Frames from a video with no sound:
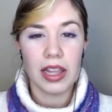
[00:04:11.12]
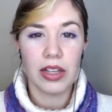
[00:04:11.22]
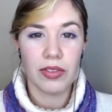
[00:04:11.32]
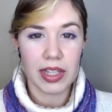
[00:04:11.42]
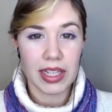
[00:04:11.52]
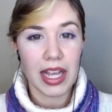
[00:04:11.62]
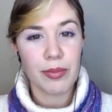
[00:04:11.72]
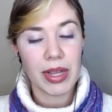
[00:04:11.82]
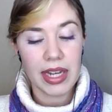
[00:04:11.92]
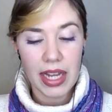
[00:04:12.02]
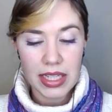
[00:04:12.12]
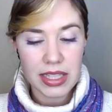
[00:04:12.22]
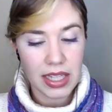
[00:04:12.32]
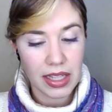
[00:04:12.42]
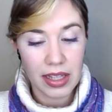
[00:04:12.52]
Lovely. And my next
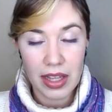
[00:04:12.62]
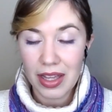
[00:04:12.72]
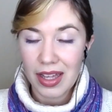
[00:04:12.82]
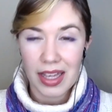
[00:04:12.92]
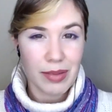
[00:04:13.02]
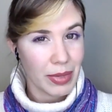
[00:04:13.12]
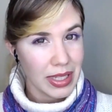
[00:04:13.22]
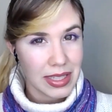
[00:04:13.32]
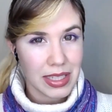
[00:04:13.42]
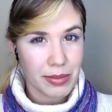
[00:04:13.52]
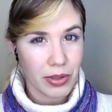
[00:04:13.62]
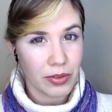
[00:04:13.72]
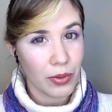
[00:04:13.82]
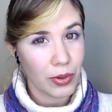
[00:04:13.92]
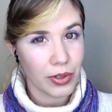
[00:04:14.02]
thing, it might seem out
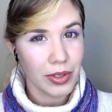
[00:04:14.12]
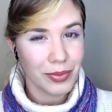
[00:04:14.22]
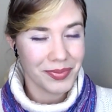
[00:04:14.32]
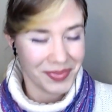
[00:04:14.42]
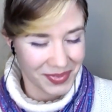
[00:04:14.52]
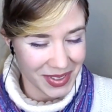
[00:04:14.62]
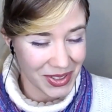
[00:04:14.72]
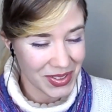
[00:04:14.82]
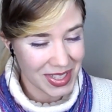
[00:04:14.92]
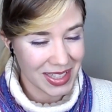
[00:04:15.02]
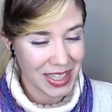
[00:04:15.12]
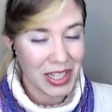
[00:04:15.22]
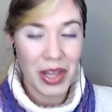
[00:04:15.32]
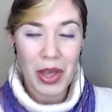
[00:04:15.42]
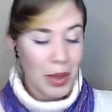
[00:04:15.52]
of order,
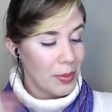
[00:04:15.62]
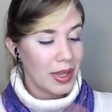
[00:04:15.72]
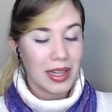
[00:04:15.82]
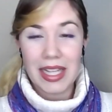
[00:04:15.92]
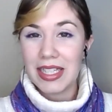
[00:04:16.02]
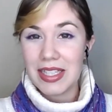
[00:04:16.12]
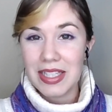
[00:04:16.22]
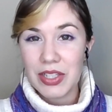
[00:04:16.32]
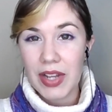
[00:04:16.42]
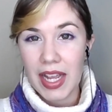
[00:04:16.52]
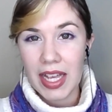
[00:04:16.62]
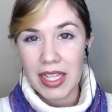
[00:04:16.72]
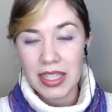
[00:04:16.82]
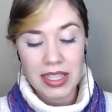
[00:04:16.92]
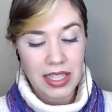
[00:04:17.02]
interestingly, but I'd like to see your
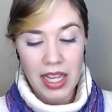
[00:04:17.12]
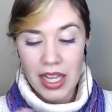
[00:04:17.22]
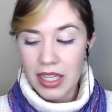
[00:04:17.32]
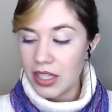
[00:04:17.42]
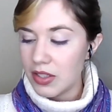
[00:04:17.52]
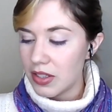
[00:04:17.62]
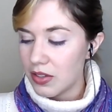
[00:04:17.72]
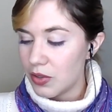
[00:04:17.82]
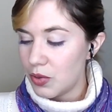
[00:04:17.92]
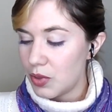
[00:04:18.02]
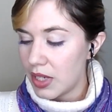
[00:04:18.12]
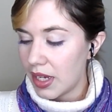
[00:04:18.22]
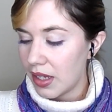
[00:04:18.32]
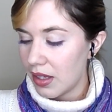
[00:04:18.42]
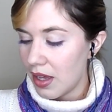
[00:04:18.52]
hands just to
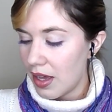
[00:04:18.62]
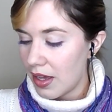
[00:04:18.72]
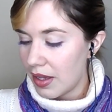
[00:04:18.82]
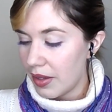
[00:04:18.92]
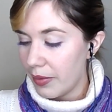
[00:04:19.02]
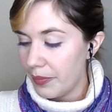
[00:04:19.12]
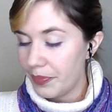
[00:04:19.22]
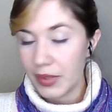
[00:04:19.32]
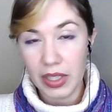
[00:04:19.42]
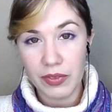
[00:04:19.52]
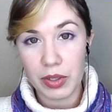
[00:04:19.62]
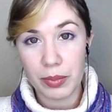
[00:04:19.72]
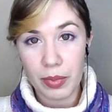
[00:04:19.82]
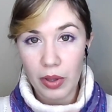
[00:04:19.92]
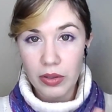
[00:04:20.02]
check your
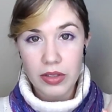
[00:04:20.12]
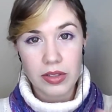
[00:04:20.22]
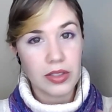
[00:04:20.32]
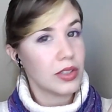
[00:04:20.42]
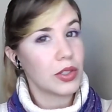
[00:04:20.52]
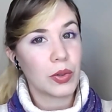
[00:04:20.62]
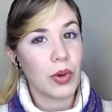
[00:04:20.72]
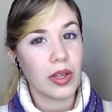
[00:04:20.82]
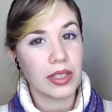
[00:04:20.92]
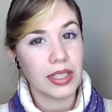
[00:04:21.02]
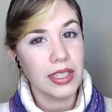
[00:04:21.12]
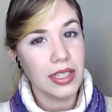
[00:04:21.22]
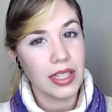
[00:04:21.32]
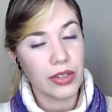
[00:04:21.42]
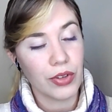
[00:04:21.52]
pulse
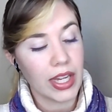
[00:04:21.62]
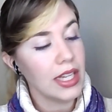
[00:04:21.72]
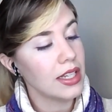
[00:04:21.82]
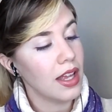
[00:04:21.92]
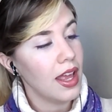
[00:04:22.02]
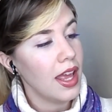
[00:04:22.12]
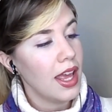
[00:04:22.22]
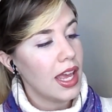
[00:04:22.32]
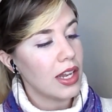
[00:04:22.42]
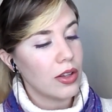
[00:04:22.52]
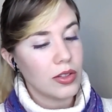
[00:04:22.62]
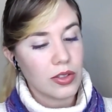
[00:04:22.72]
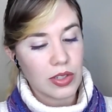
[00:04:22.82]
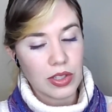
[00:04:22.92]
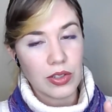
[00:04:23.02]
quality and rate, and
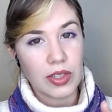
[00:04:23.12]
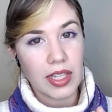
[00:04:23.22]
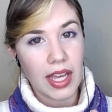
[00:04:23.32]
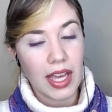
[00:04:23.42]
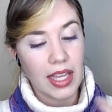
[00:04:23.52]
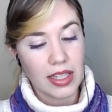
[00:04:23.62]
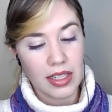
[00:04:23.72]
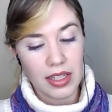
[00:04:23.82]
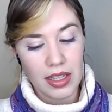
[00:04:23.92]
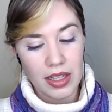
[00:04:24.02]
also just looking at